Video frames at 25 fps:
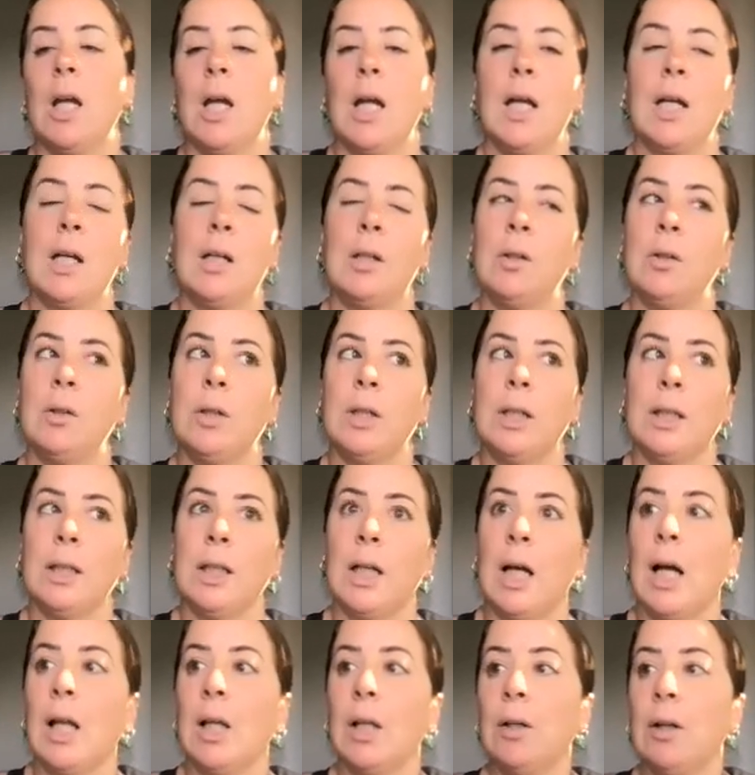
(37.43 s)
including
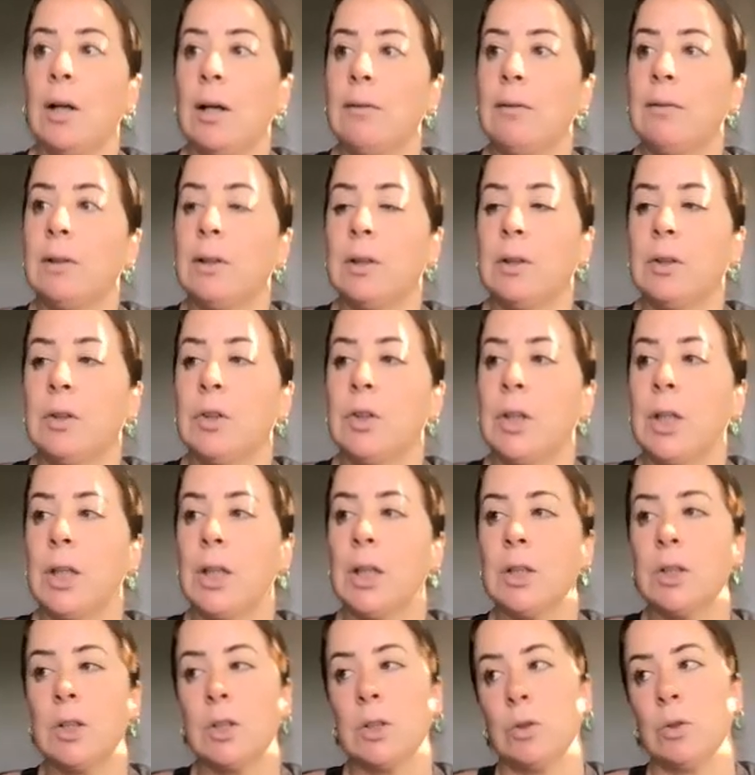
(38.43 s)
color
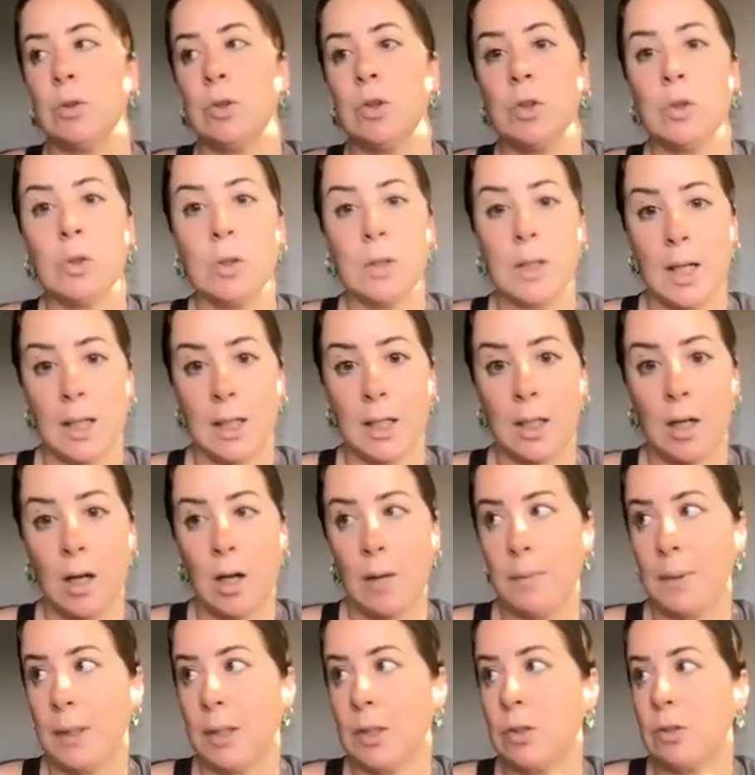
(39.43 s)
evolution, social and
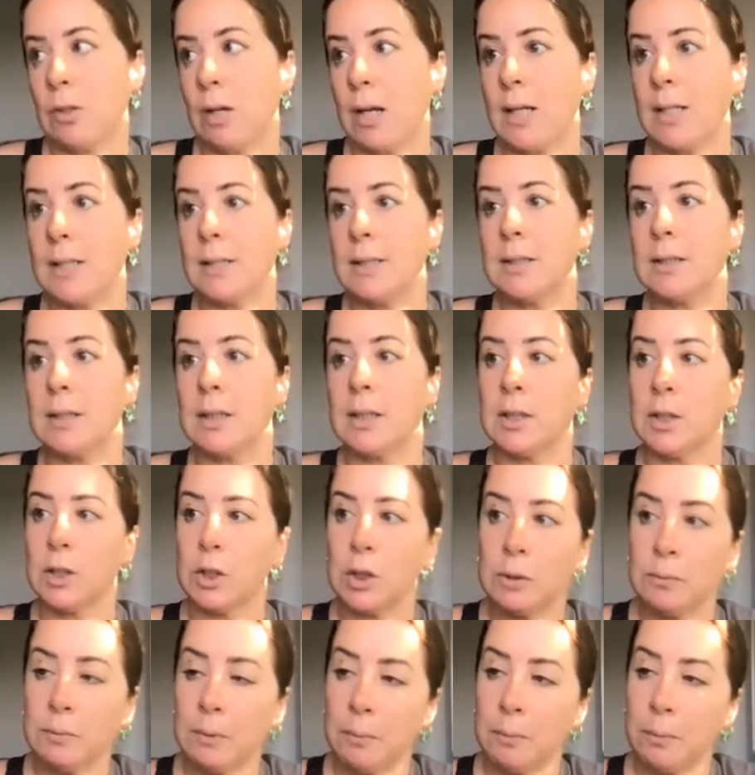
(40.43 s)
economic trends,
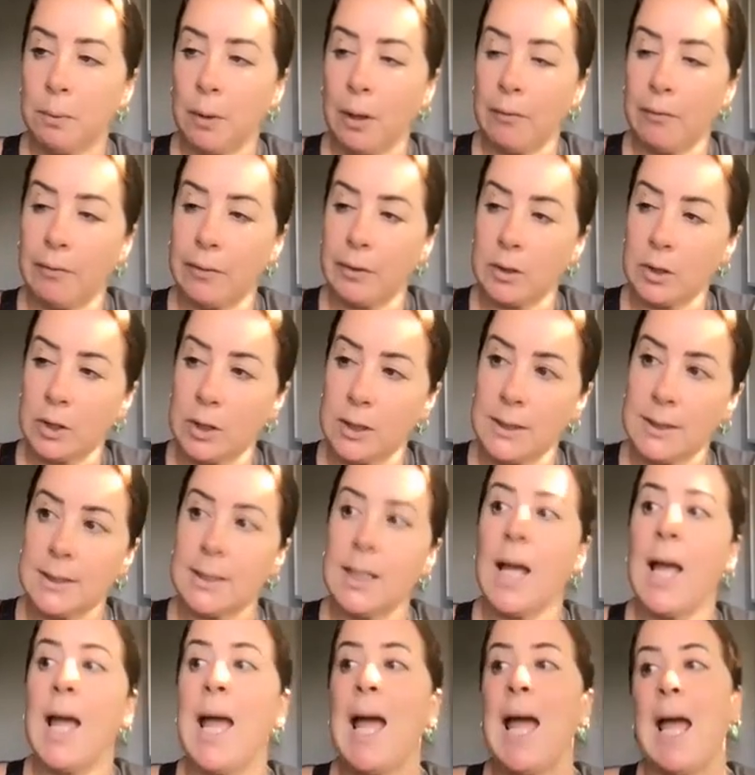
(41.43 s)
consumer preferences,
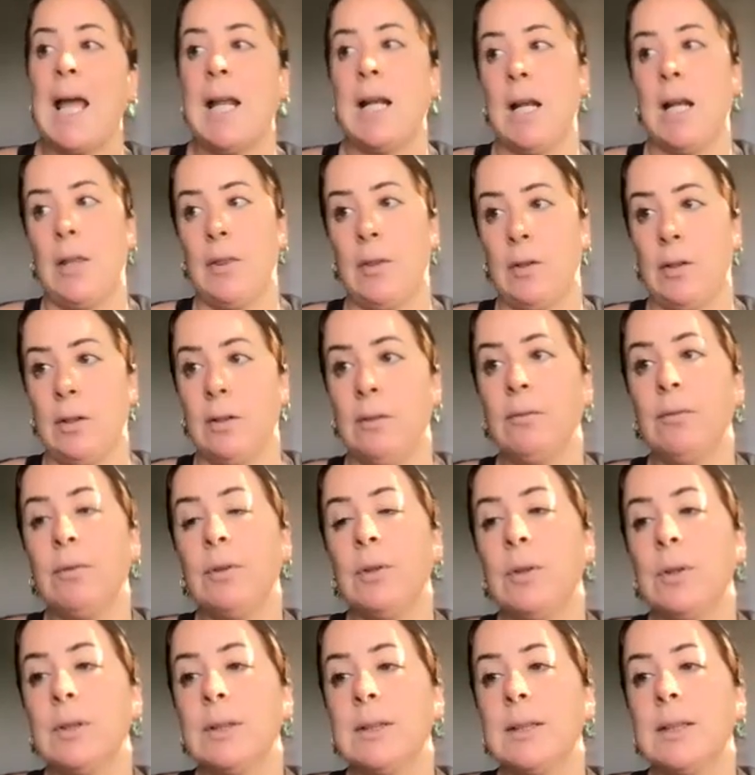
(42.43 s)
and other
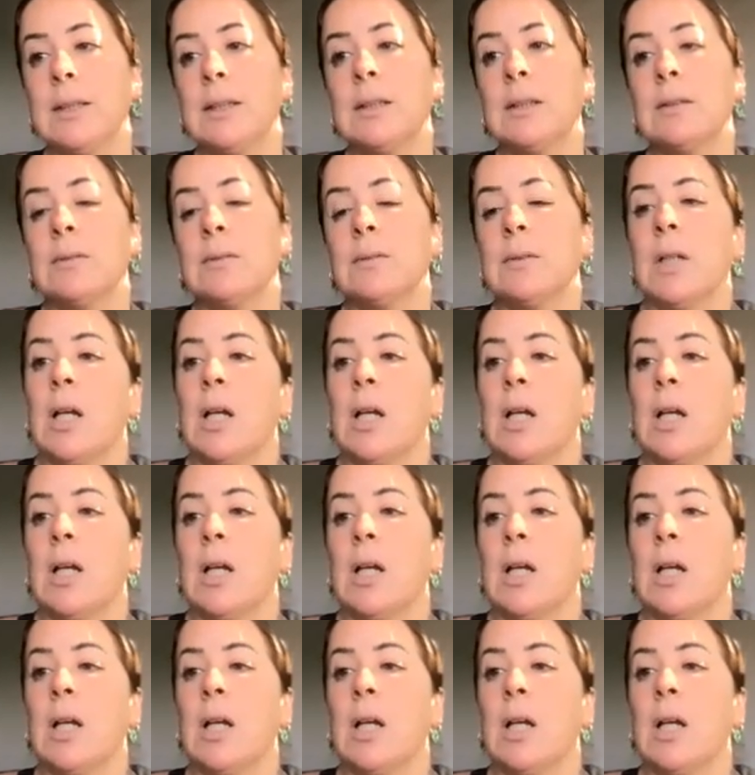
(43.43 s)
influences.